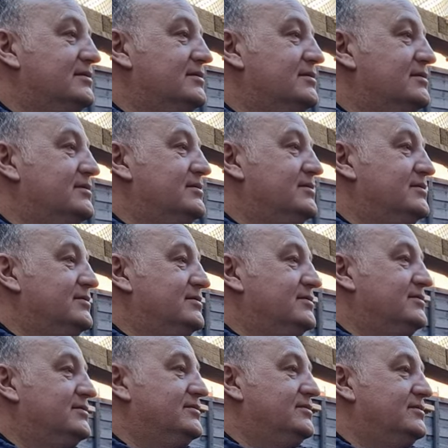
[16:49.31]

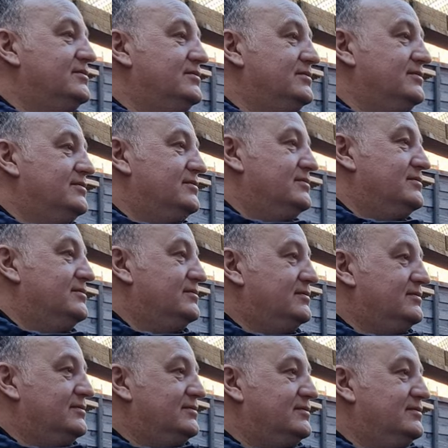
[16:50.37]

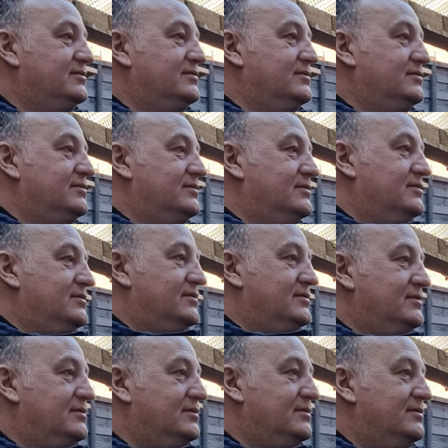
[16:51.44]

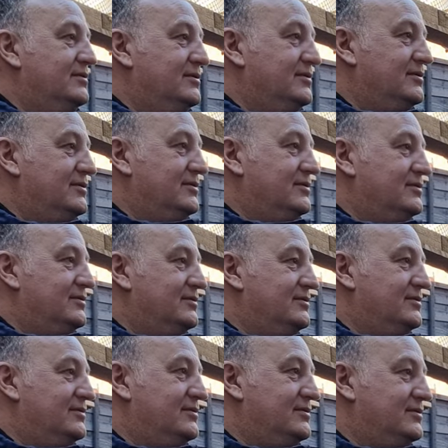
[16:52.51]

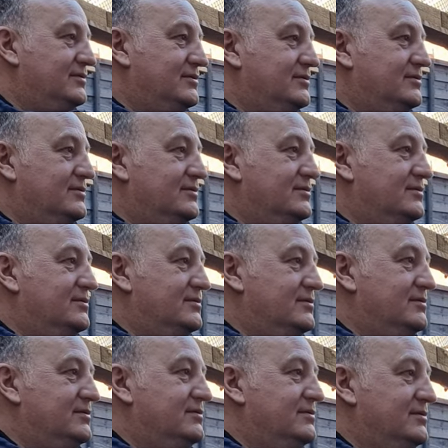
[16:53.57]

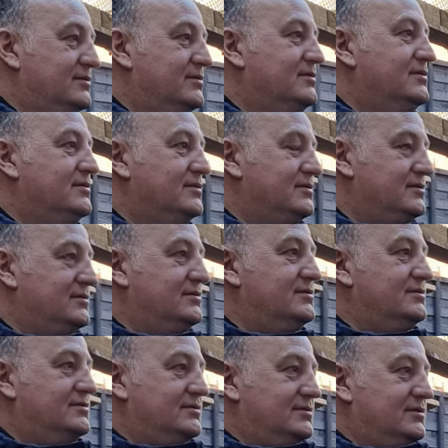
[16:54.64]

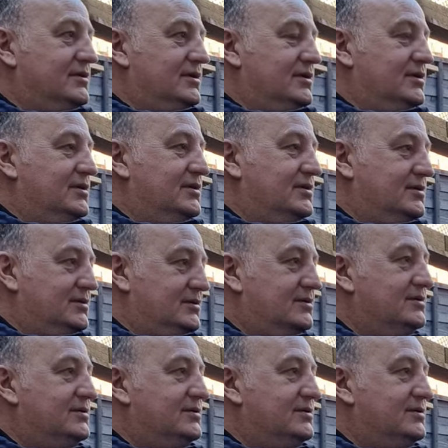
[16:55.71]
(silent)